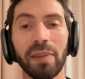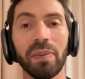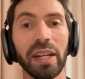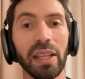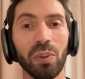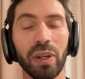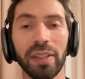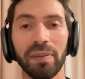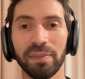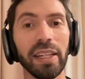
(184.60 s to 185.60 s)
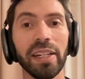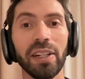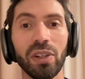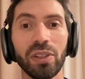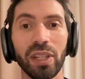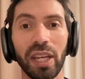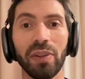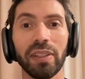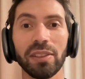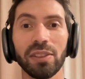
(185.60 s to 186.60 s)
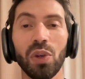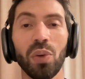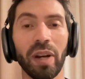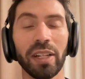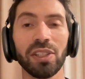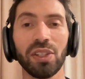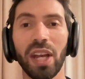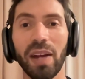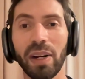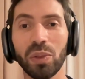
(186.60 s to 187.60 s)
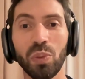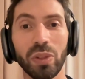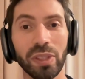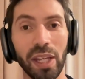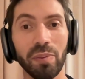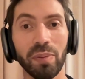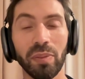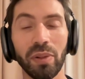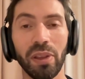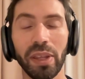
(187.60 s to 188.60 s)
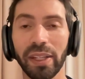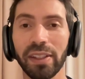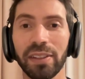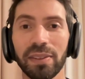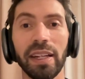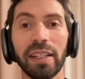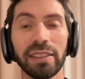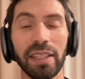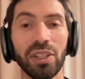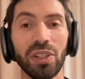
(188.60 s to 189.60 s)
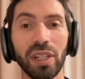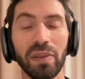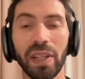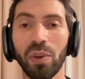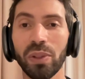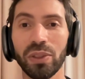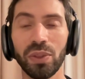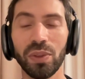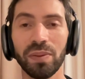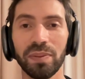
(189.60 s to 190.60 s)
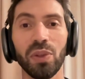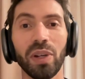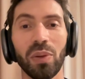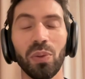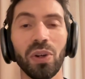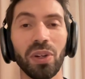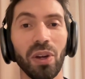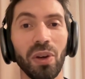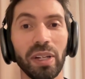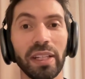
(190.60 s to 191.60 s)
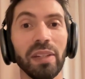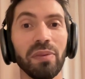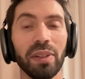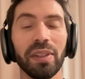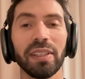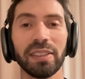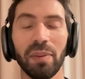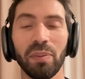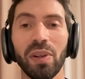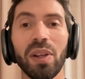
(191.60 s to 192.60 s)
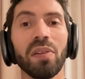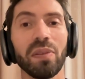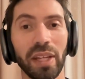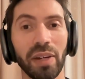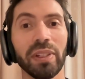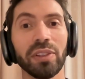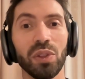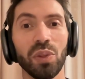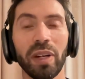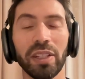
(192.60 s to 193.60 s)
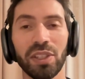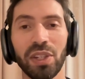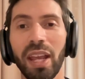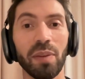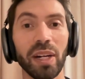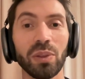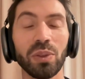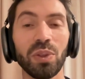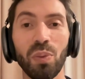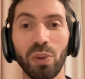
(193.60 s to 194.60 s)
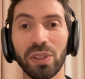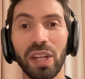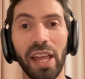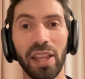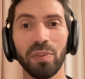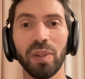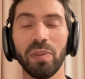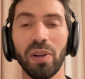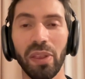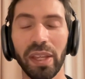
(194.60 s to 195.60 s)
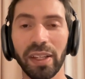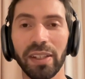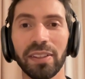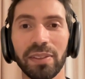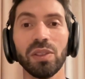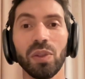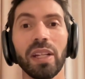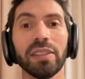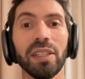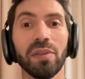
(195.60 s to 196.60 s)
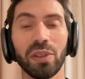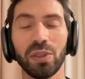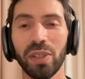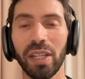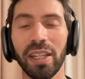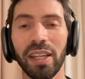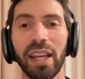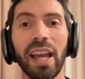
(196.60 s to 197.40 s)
some headway in not caring so much about what other people think. Next session, if they want to, you can work on a different example of caring too much about what other people think. So that's it for today.